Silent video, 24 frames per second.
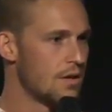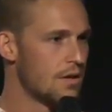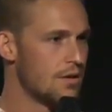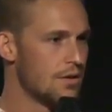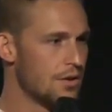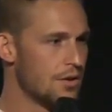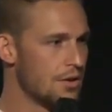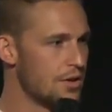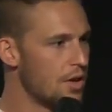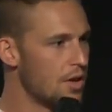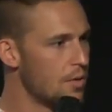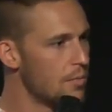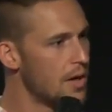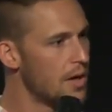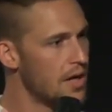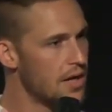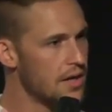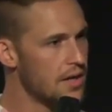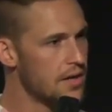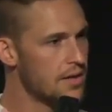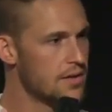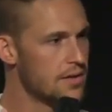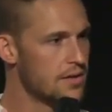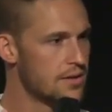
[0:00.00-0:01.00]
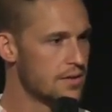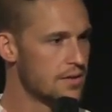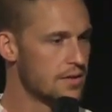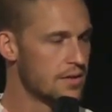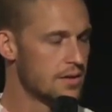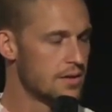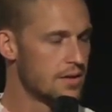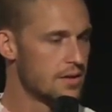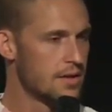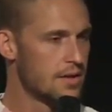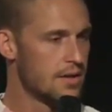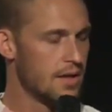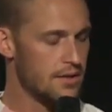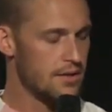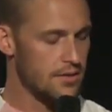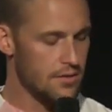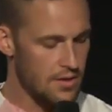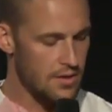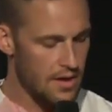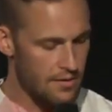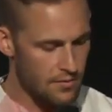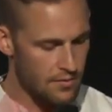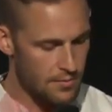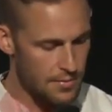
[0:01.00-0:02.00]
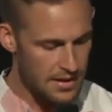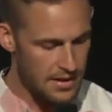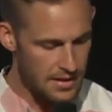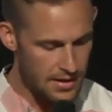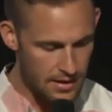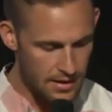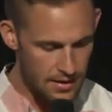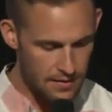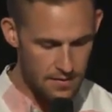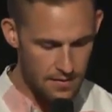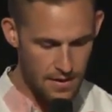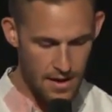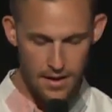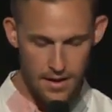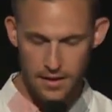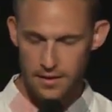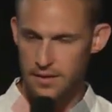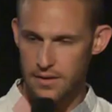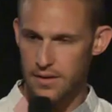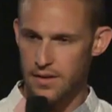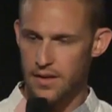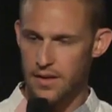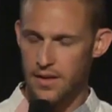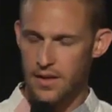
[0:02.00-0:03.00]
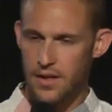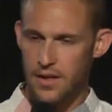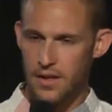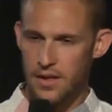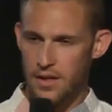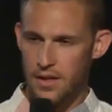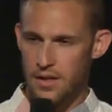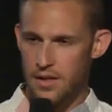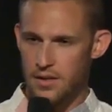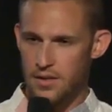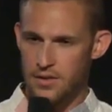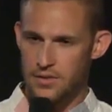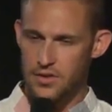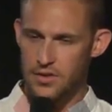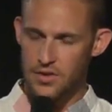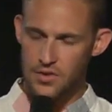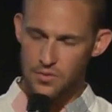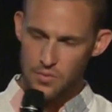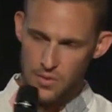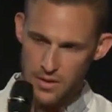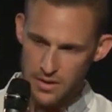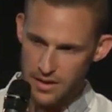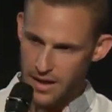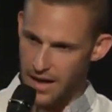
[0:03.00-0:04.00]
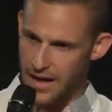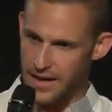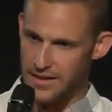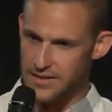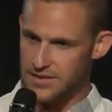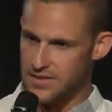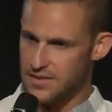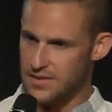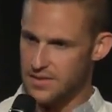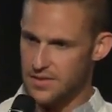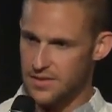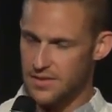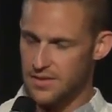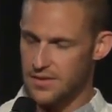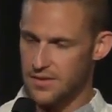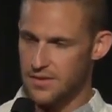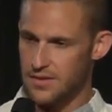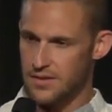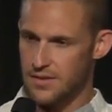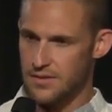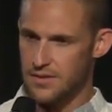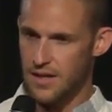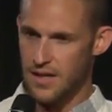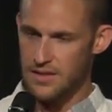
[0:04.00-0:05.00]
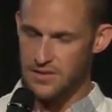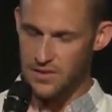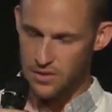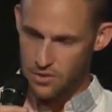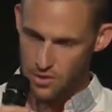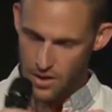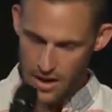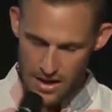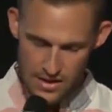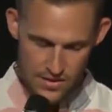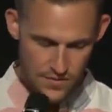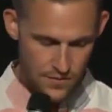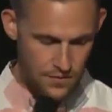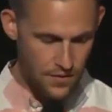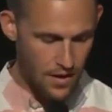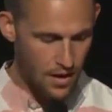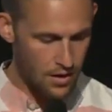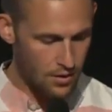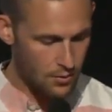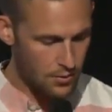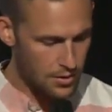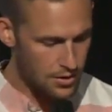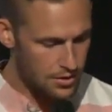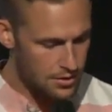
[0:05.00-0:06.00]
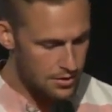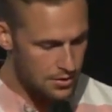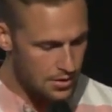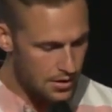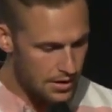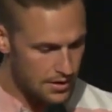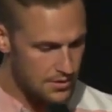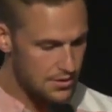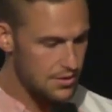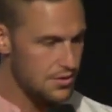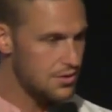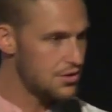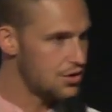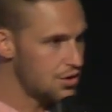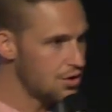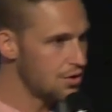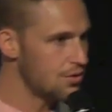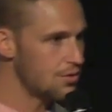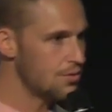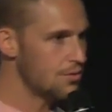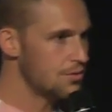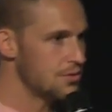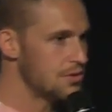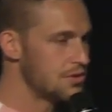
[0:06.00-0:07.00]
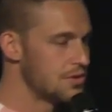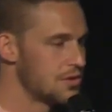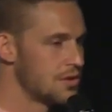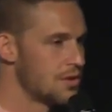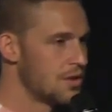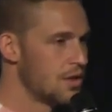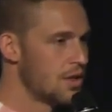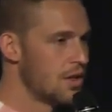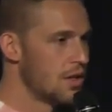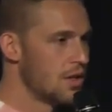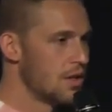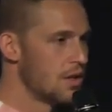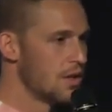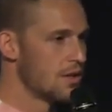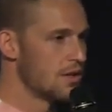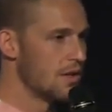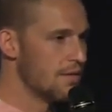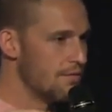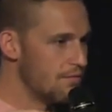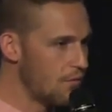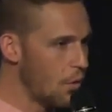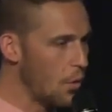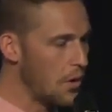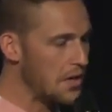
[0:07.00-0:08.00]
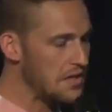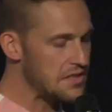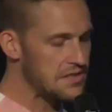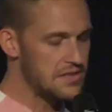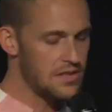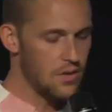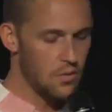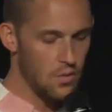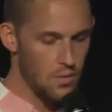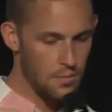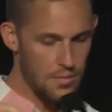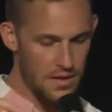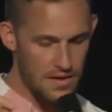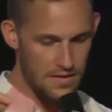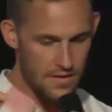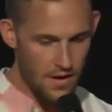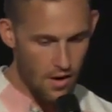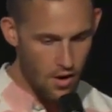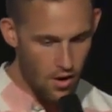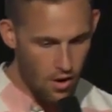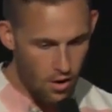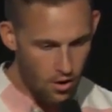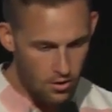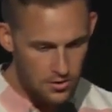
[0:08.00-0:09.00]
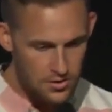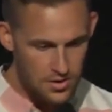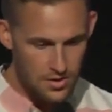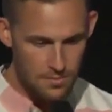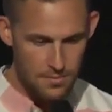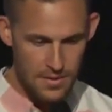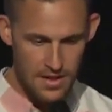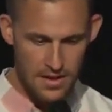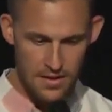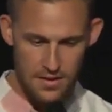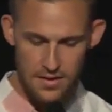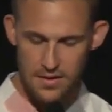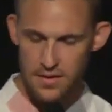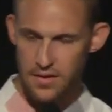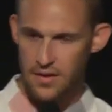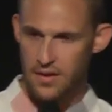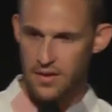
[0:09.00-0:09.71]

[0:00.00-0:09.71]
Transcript: you're a nobody and you'll never be anything, just realize as a Christ follower, you get to choose the voice that will be the ultimate